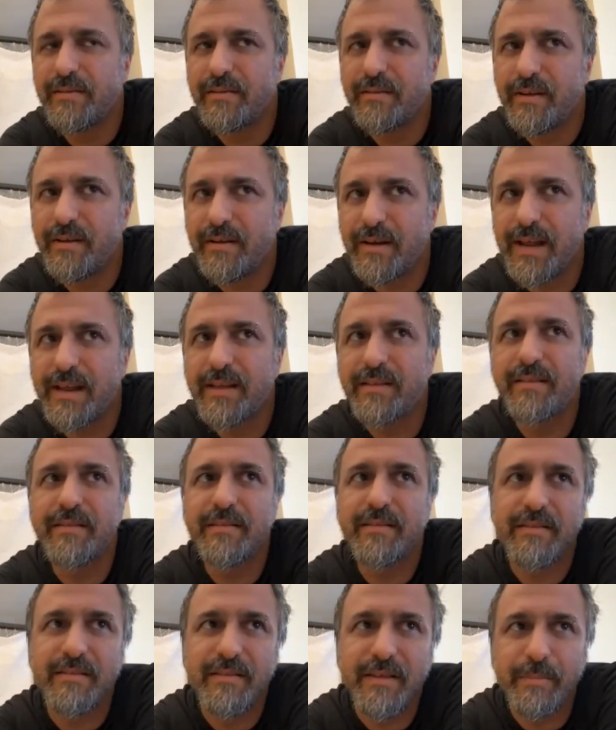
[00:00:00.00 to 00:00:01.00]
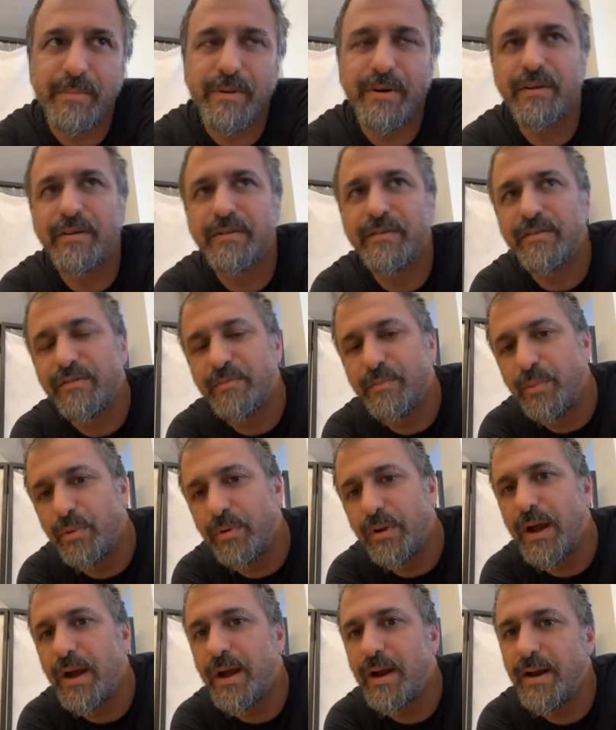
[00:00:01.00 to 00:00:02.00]
Greeks, Cypriots,
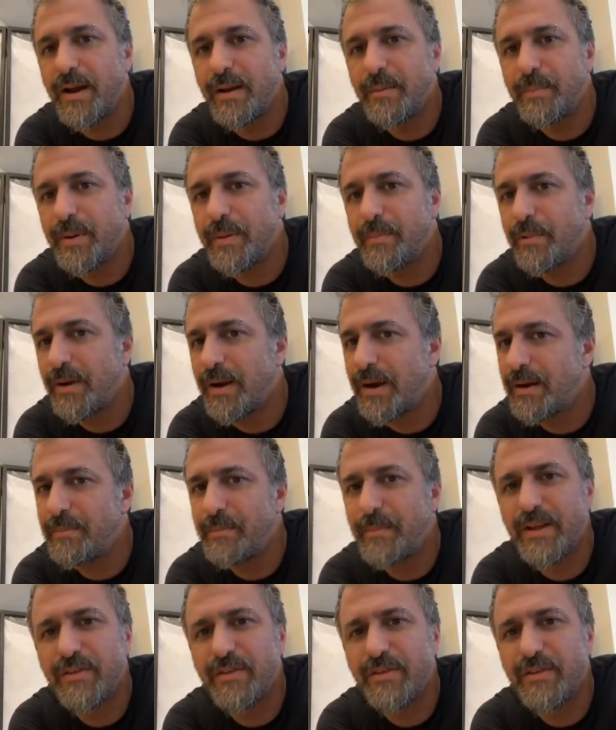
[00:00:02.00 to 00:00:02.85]
Bulgarian people are